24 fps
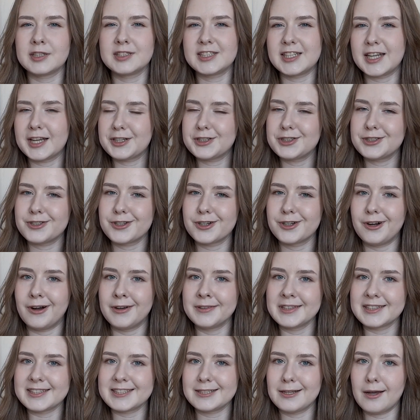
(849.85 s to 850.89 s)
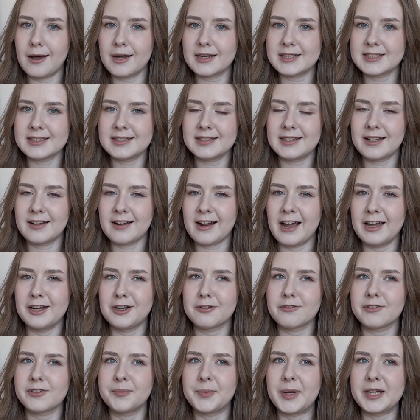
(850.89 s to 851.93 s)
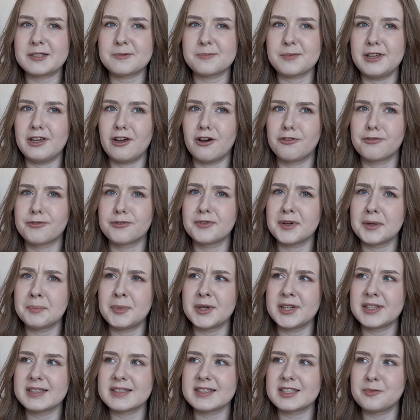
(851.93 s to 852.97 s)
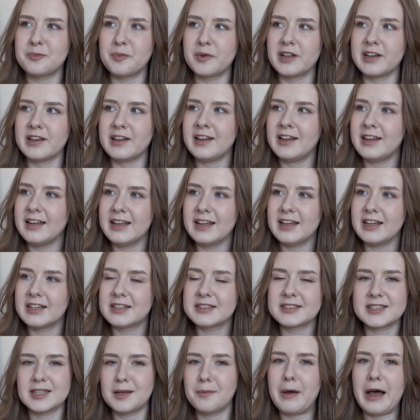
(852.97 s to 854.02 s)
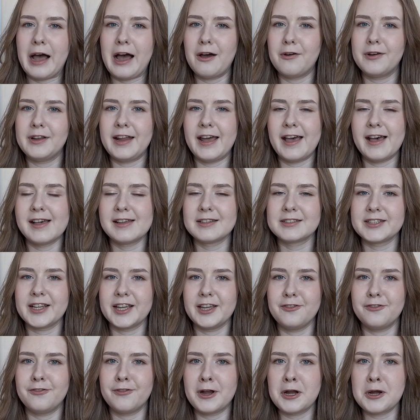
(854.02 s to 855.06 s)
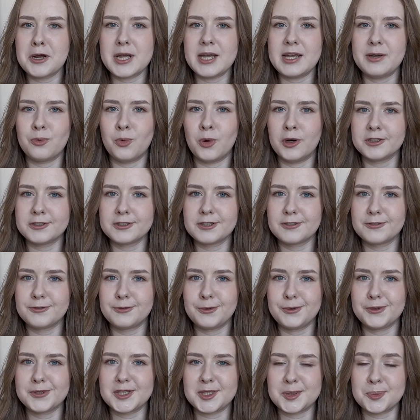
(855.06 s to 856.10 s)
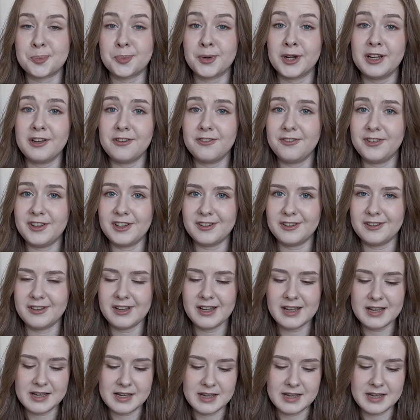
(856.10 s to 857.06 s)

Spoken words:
texture on the socks that kind of reminds me of ribbons, but somehow it has a very wonderful spring feel.